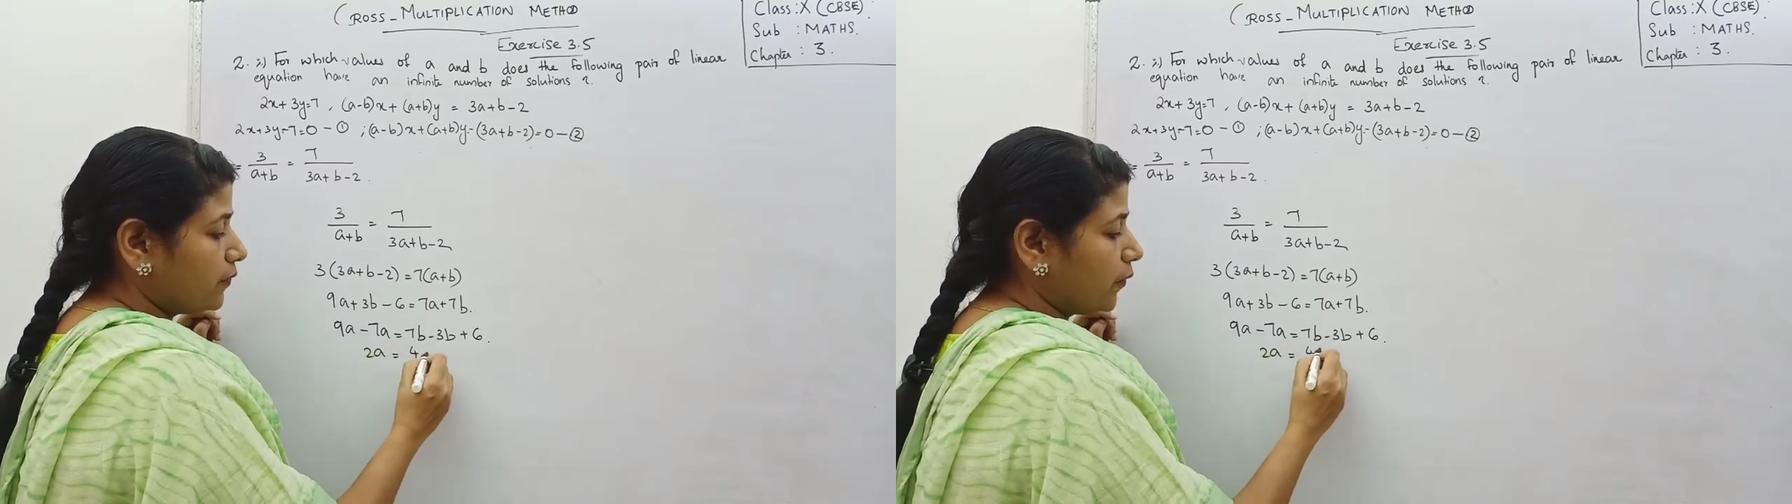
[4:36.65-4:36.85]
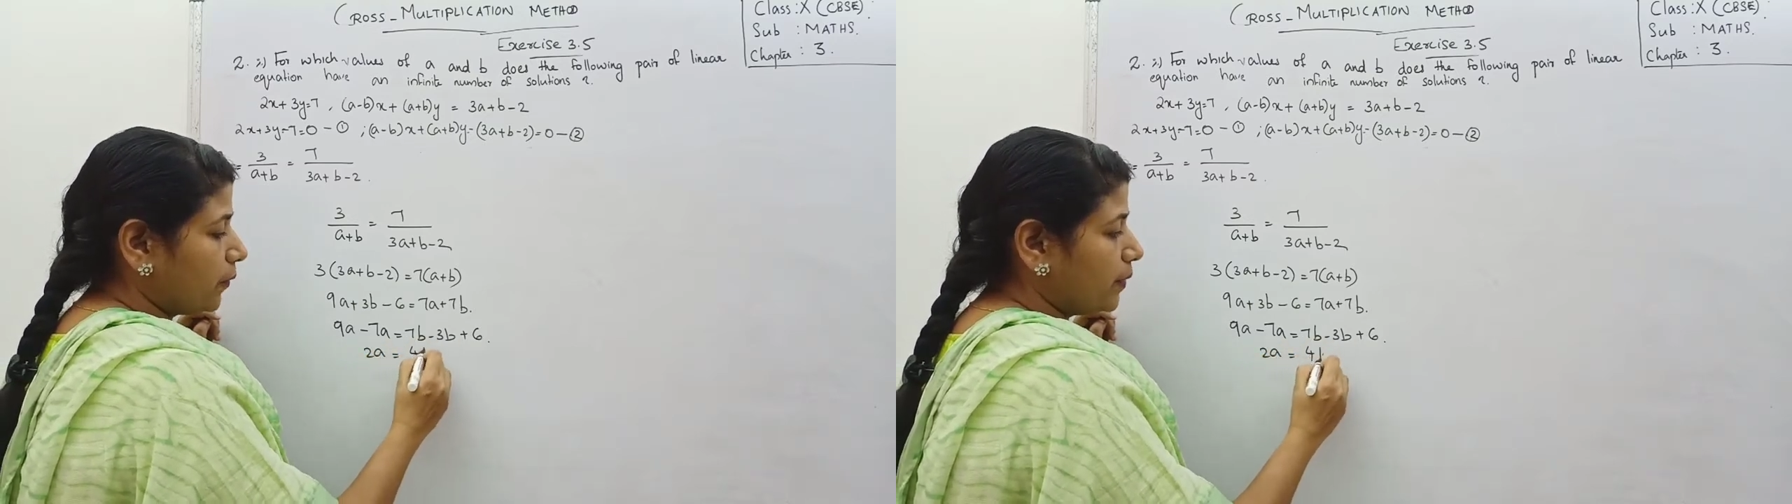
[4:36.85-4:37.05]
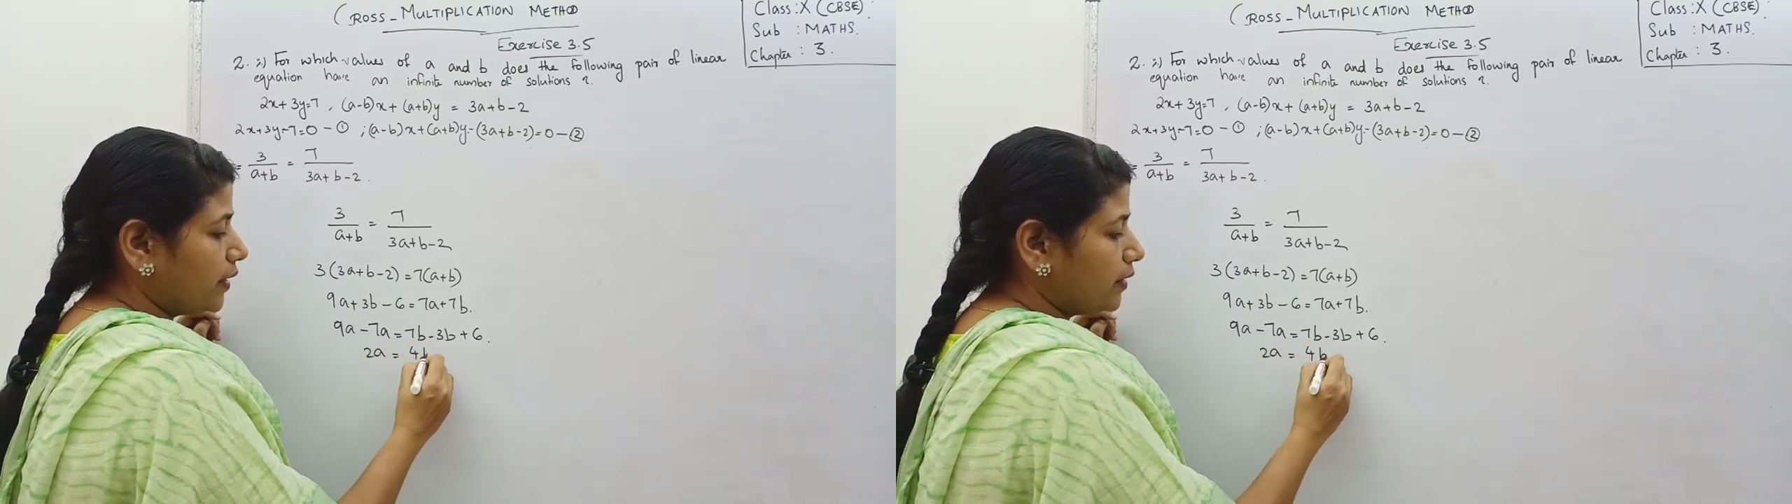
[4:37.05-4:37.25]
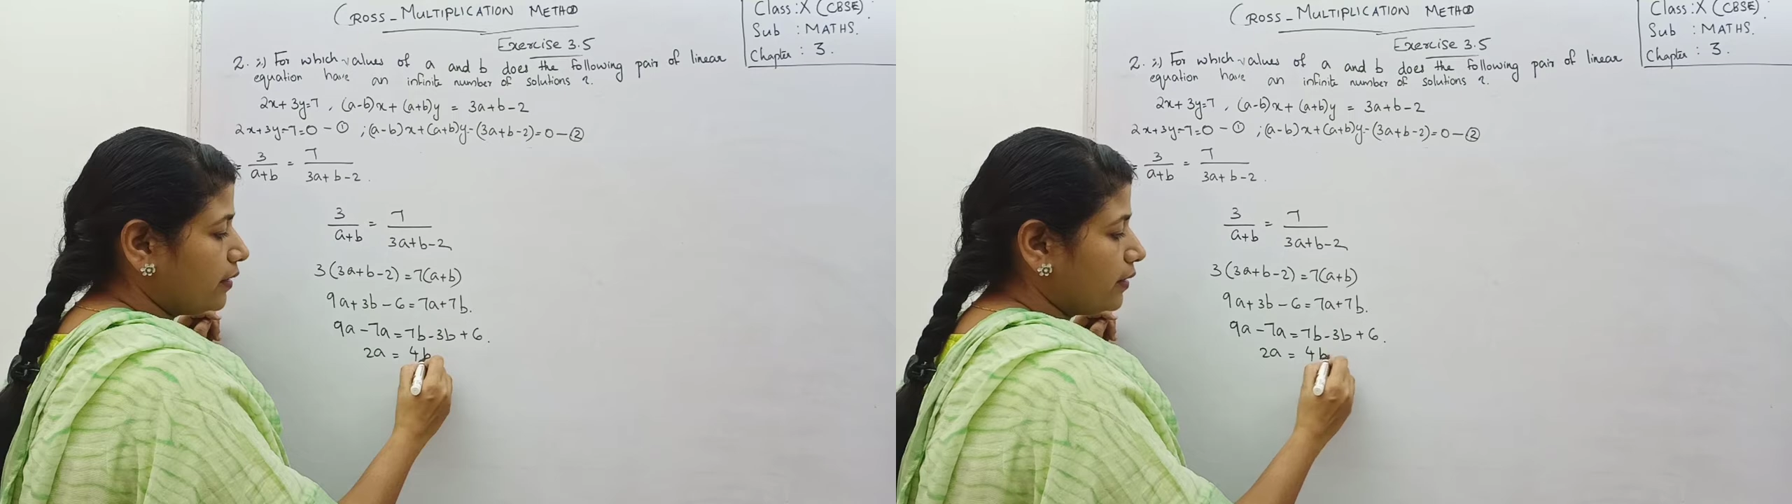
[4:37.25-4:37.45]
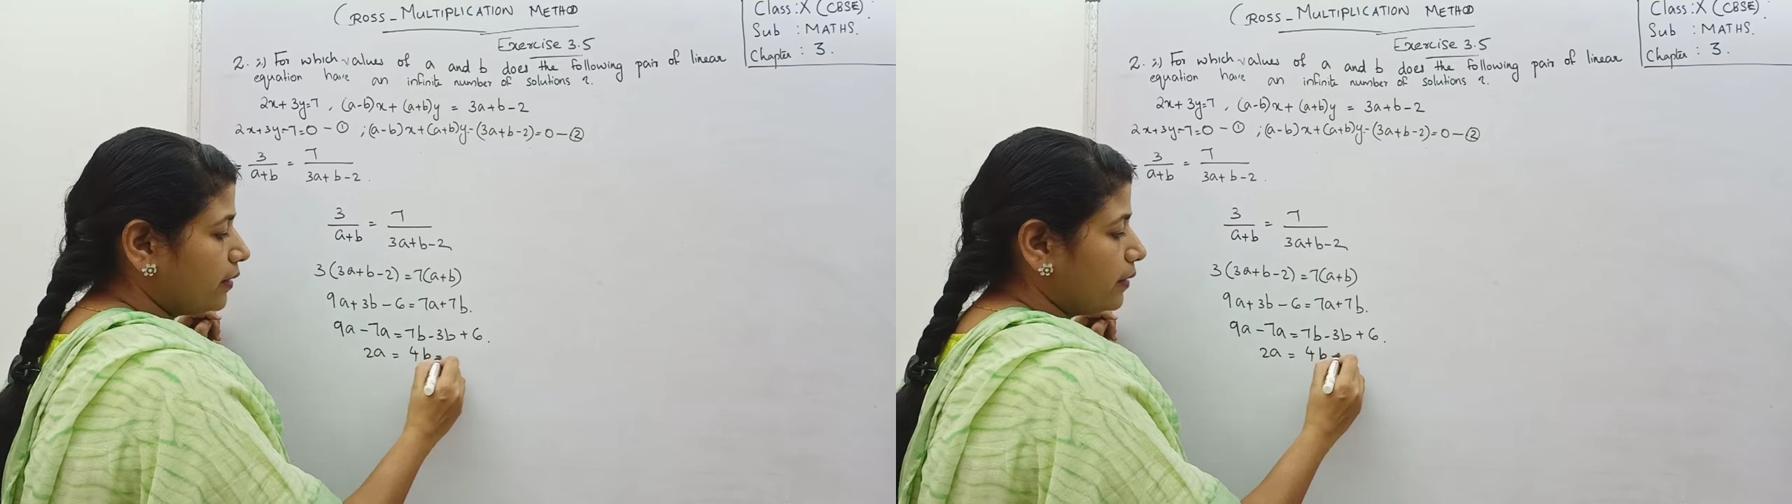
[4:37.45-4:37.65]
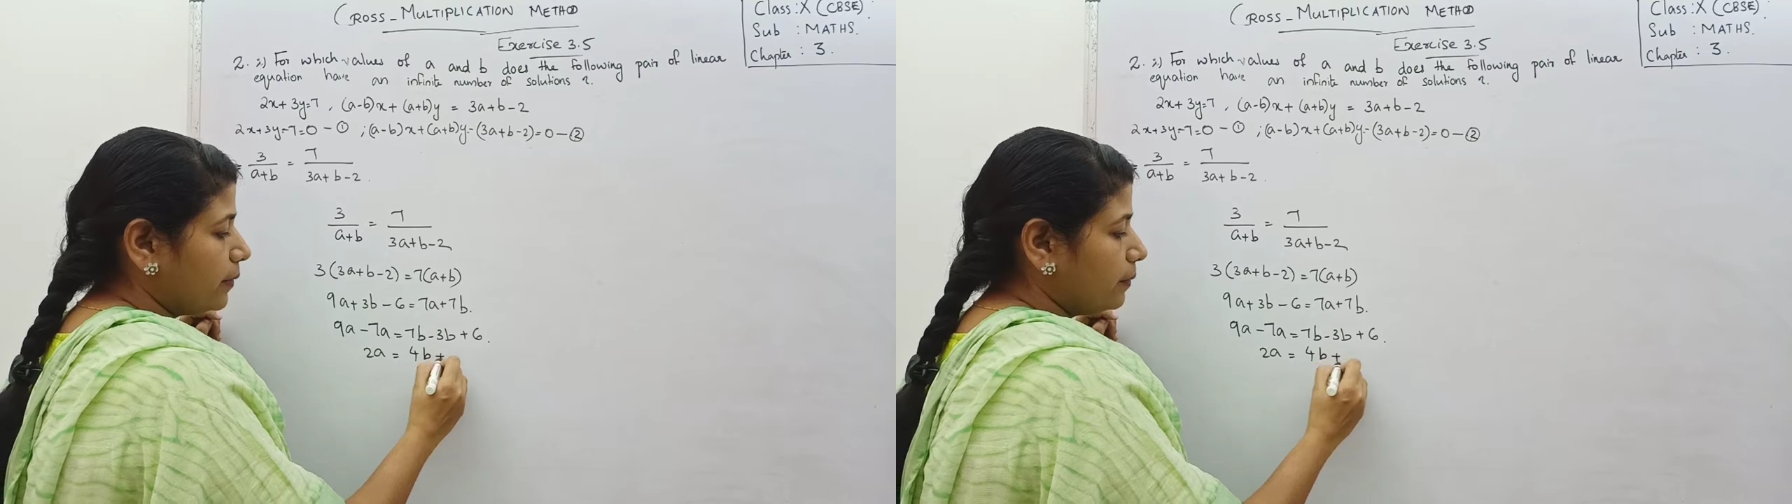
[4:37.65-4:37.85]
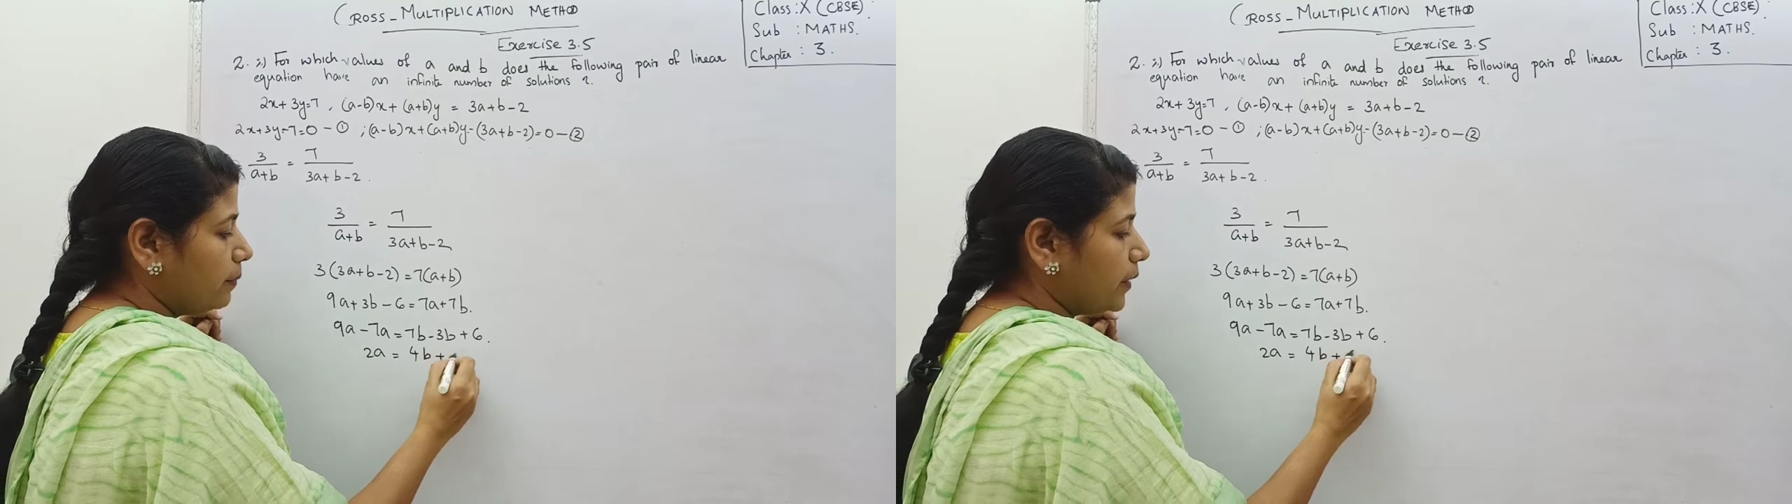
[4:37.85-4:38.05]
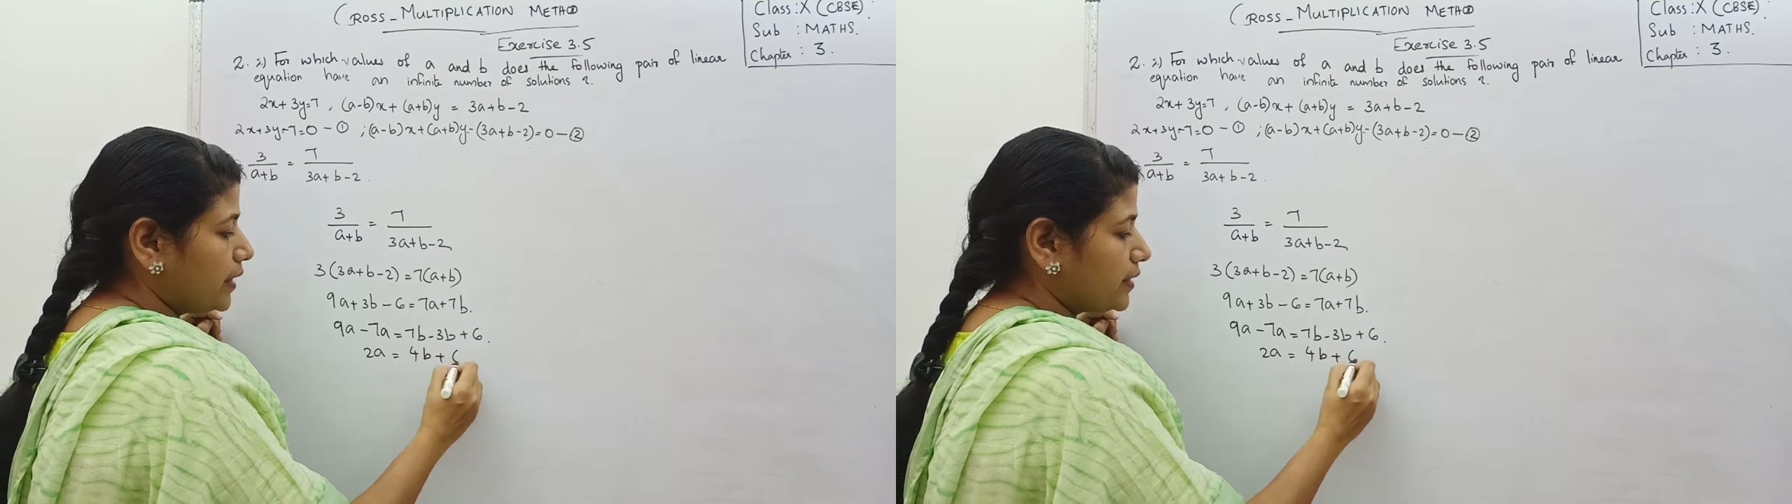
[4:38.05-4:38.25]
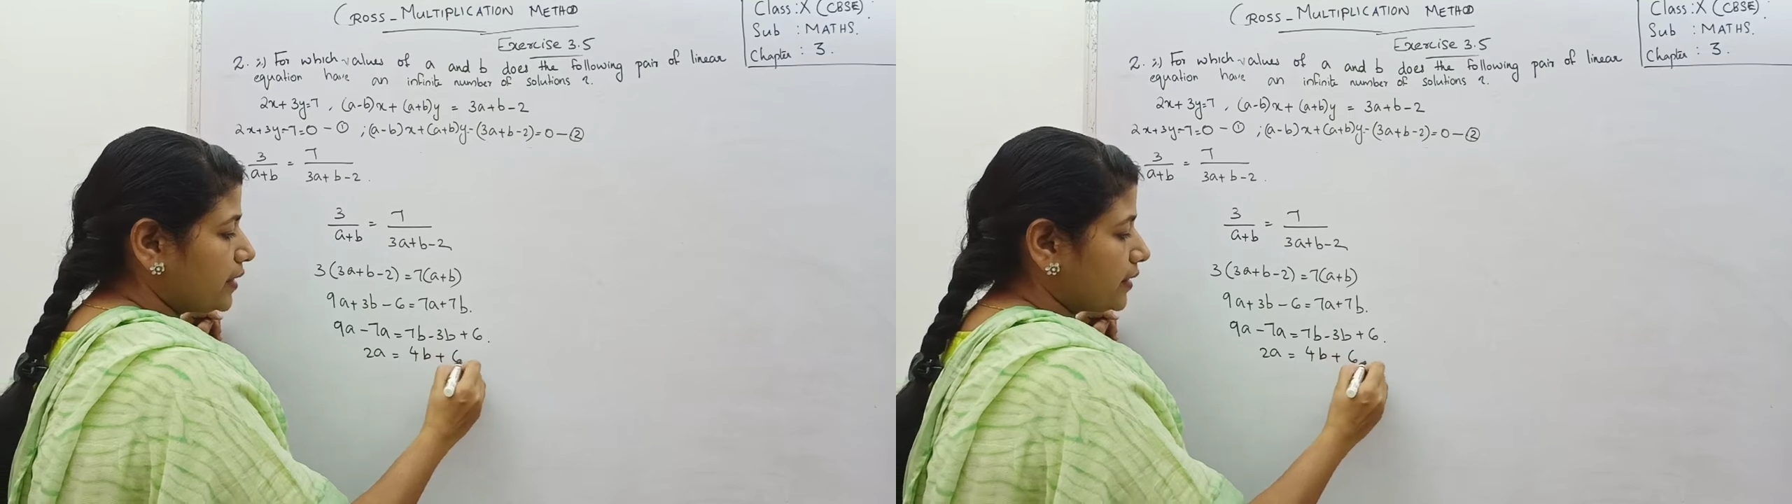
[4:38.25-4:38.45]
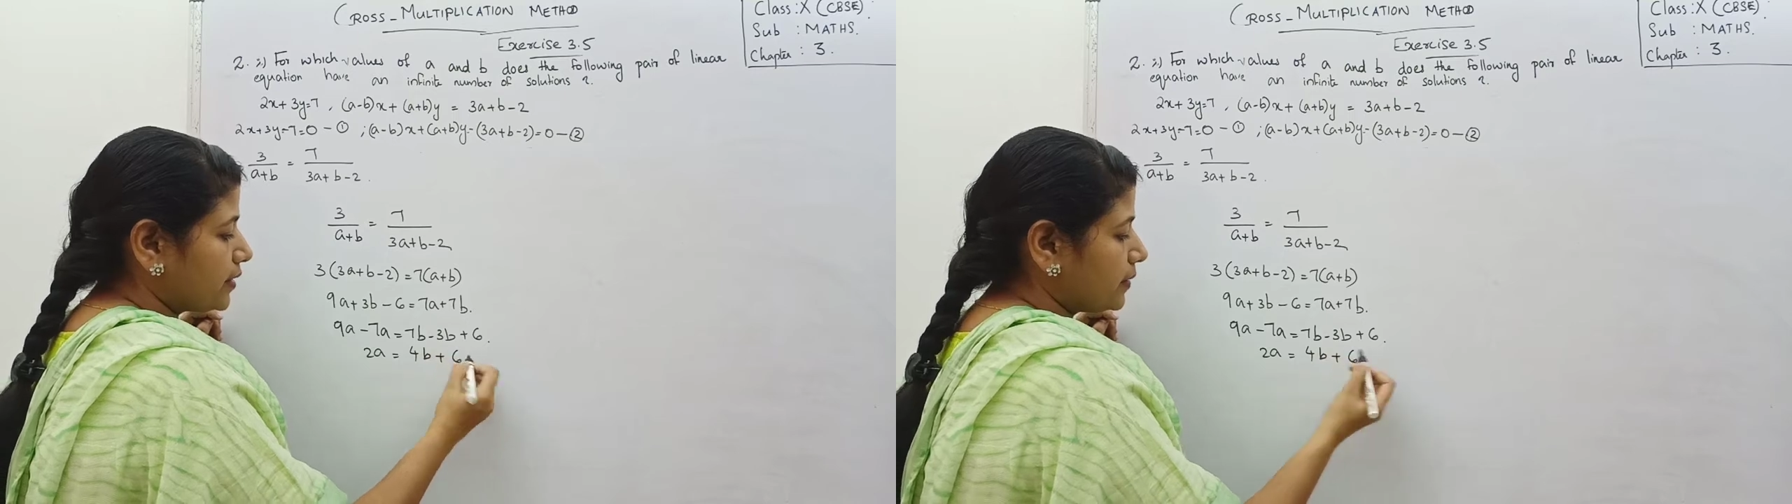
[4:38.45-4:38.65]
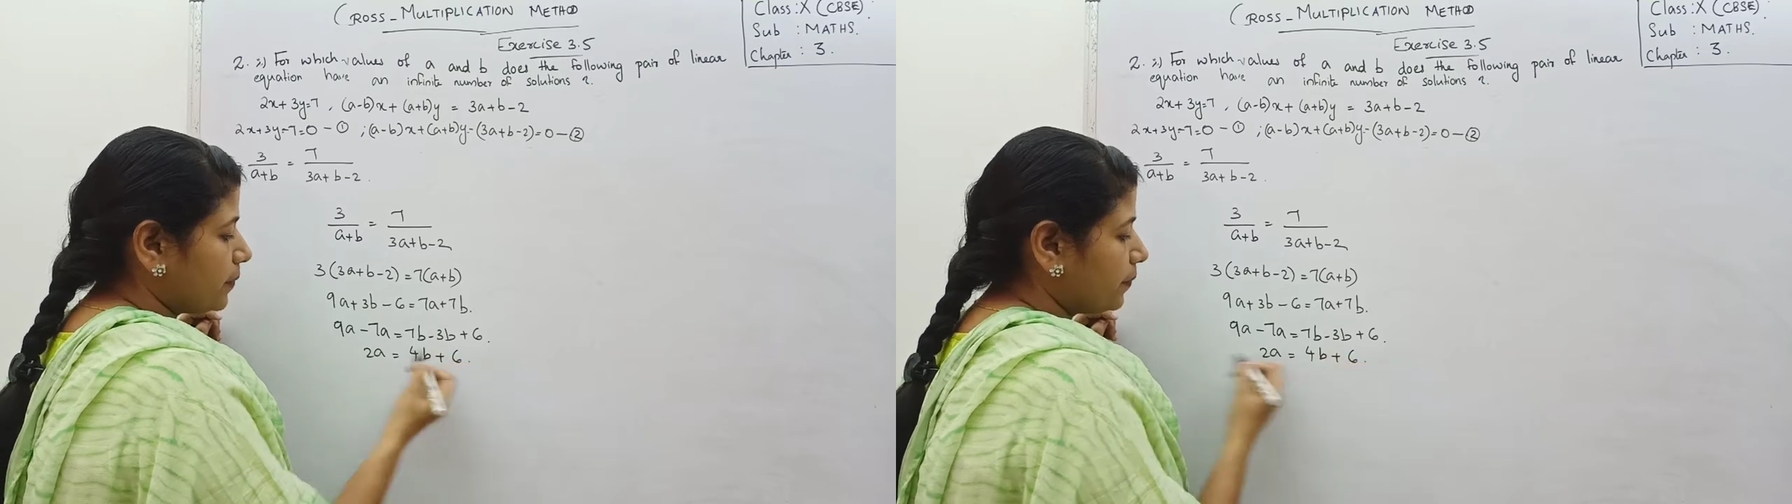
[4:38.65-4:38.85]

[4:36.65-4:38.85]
4b, plus 6.